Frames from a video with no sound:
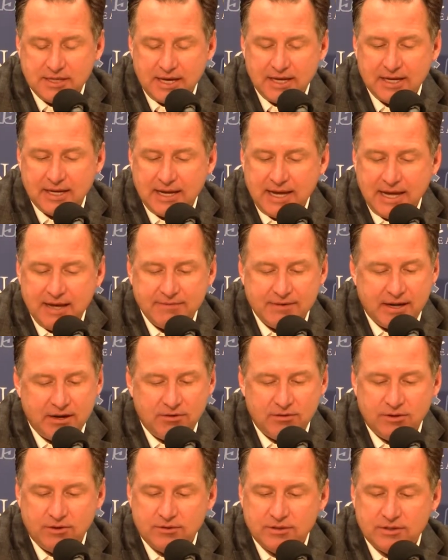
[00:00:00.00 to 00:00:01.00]
I
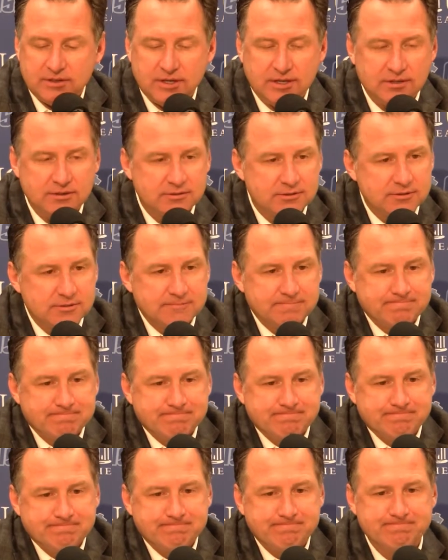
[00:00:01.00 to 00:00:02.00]
don't know that there's
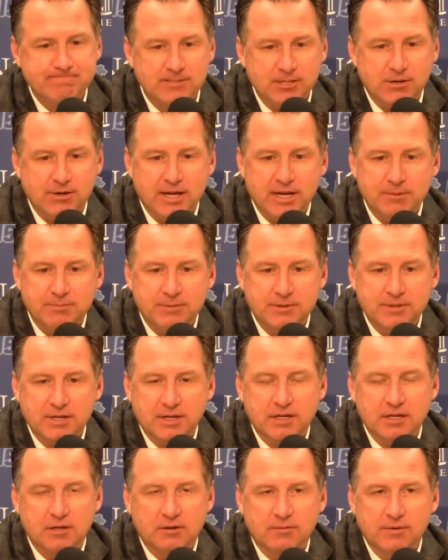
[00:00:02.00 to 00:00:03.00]
any
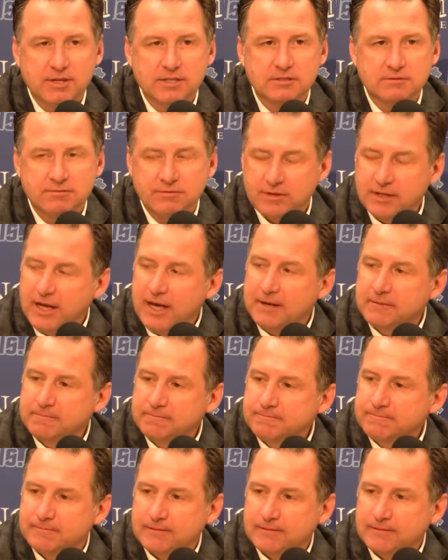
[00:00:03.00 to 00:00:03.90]
particular reason for that.